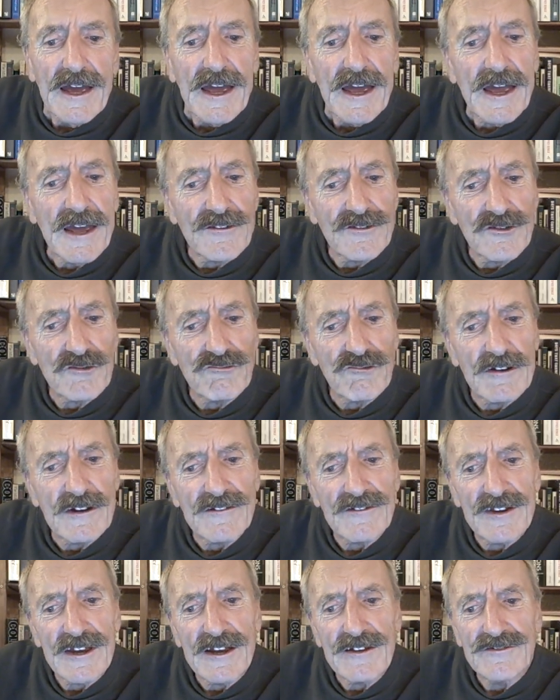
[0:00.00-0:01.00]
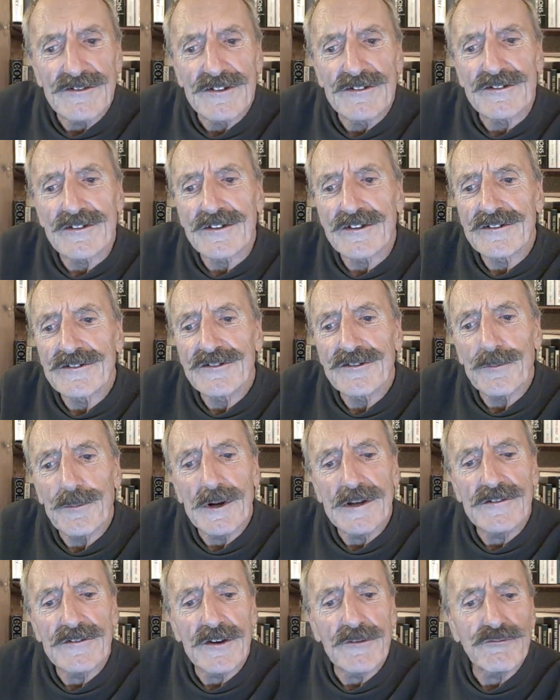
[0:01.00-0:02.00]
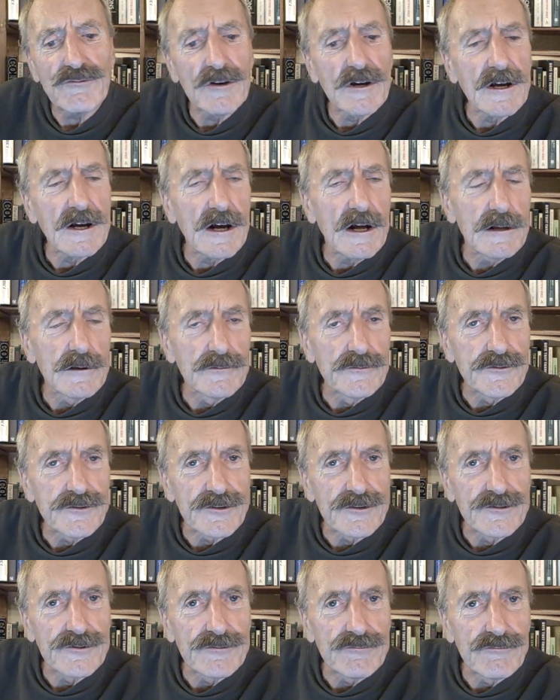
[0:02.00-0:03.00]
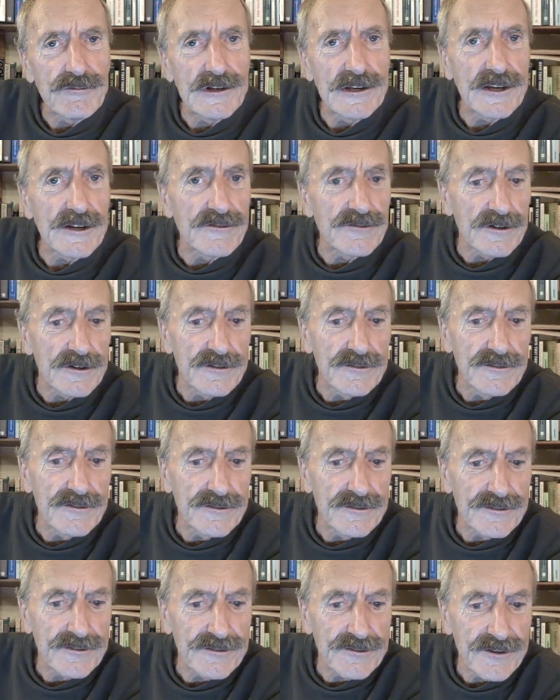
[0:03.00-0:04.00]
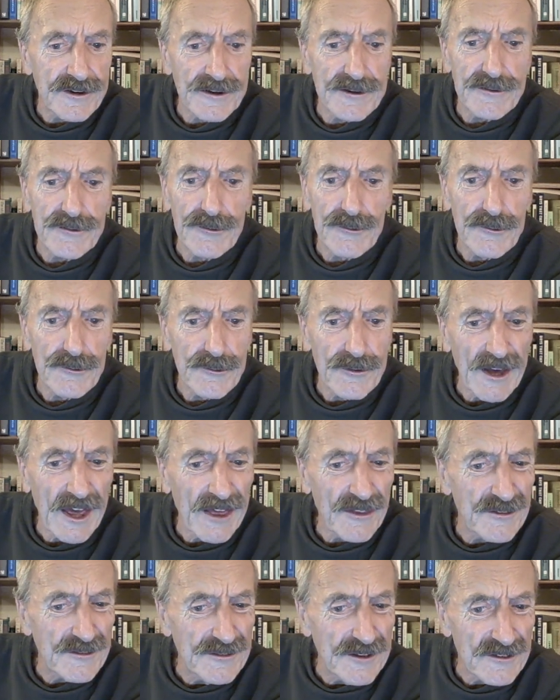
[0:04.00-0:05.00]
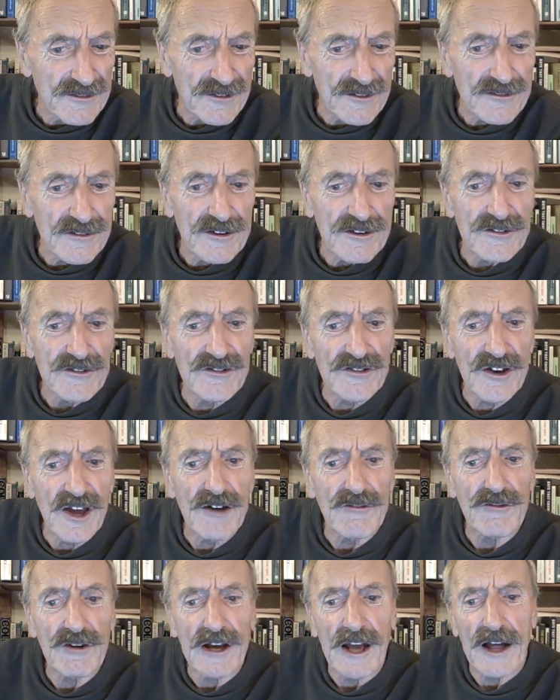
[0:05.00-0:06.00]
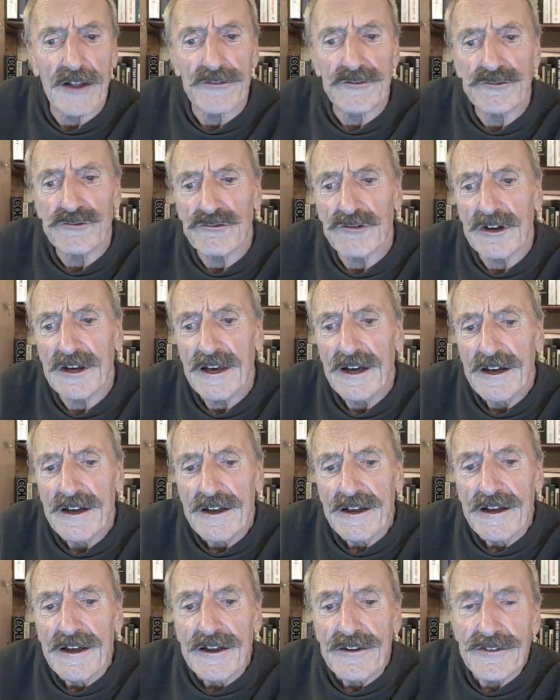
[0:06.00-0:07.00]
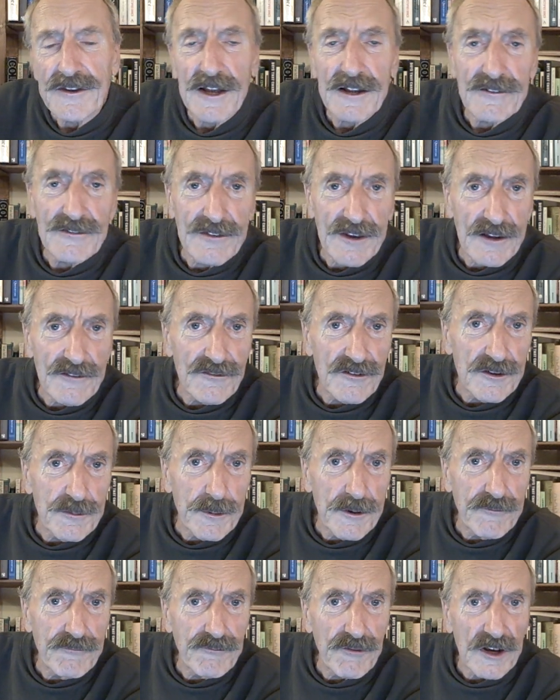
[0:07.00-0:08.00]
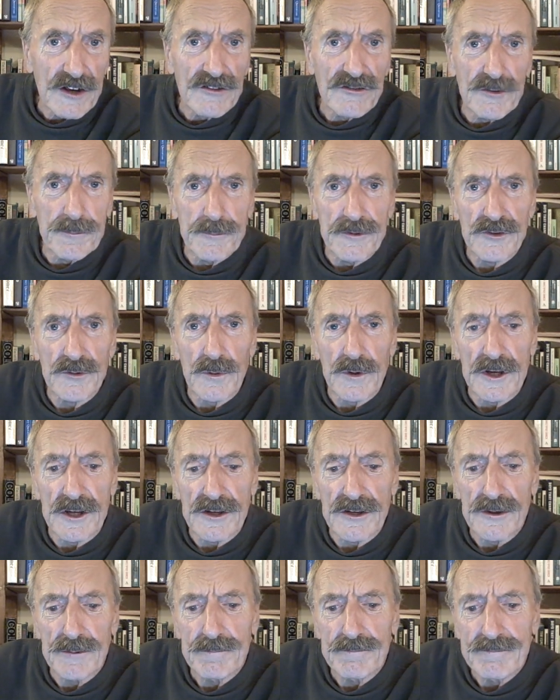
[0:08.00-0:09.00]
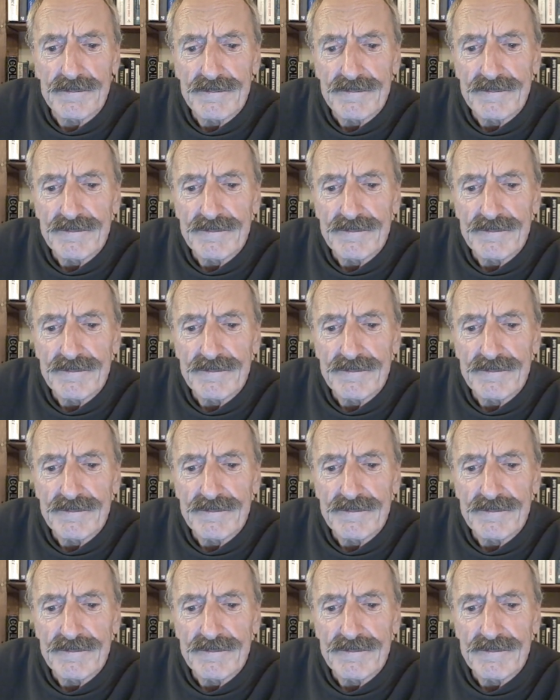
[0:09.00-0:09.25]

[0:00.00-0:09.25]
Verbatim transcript: History teaches us that when different cultures, religions or ethnicities share a country, there tends to be friction between them.